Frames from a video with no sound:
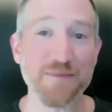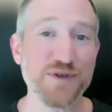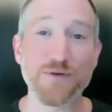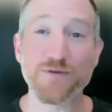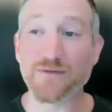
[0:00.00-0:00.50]

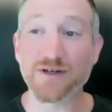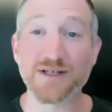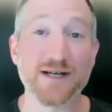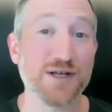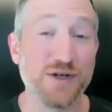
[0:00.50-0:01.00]
you've covered a
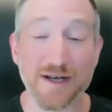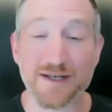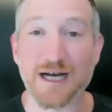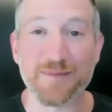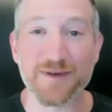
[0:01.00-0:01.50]
ton of great
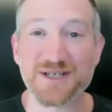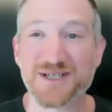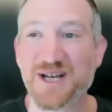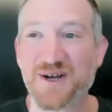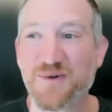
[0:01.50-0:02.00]
topics.
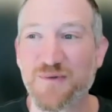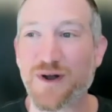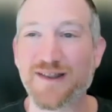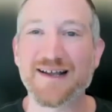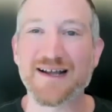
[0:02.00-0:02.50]
You know,
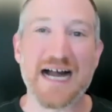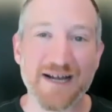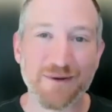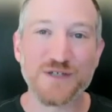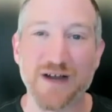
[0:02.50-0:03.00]
one thing I
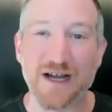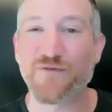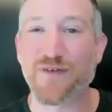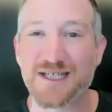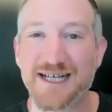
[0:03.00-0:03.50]
always find
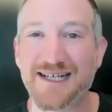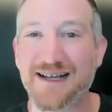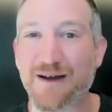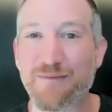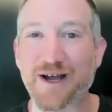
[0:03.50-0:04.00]
fascinating
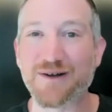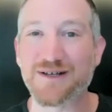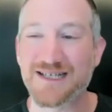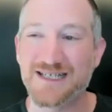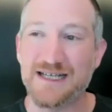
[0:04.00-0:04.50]
about
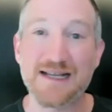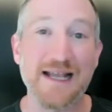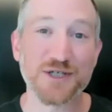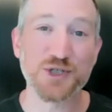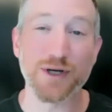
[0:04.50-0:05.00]
seeing
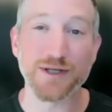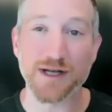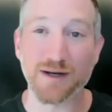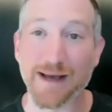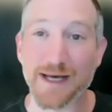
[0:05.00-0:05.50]
guests join us at
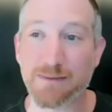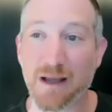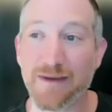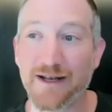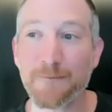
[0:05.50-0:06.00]
our mastermind
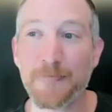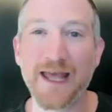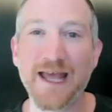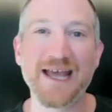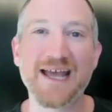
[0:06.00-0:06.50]
meeting
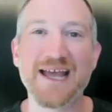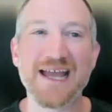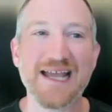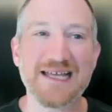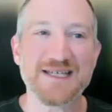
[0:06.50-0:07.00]

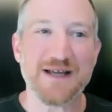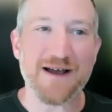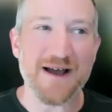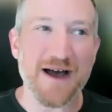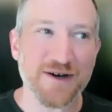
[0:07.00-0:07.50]
is
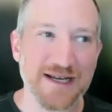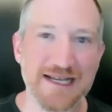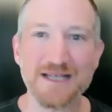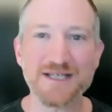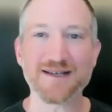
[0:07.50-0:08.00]
our
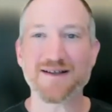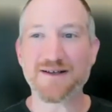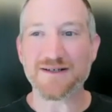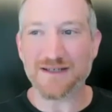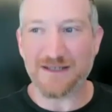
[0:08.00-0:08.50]
guests
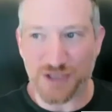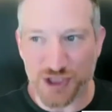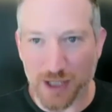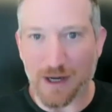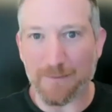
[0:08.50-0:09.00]

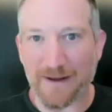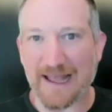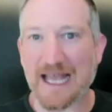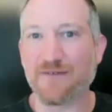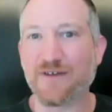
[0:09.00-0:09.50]
show up and they
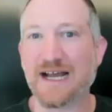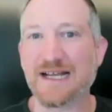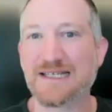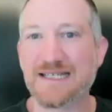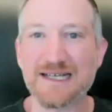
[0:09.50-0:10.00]
have an
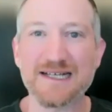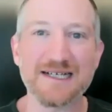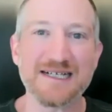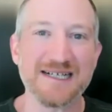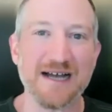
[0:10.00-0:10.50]

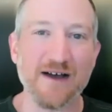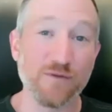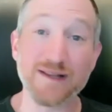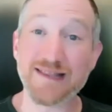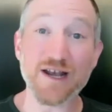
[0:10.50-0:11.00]
idea of
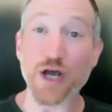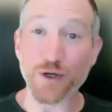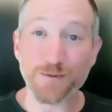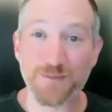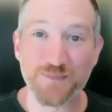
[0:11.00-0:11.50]
what they
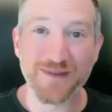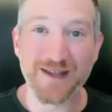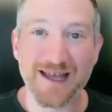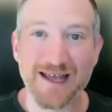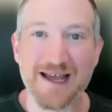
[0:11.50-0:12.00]
know
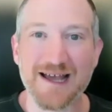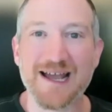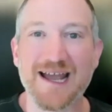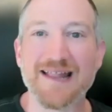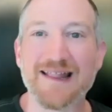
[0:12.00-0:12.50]

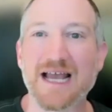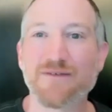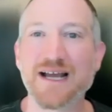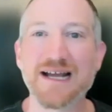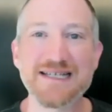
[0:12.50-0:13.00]
and they have
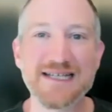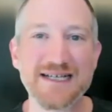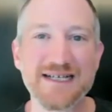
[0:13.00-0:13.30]
an idea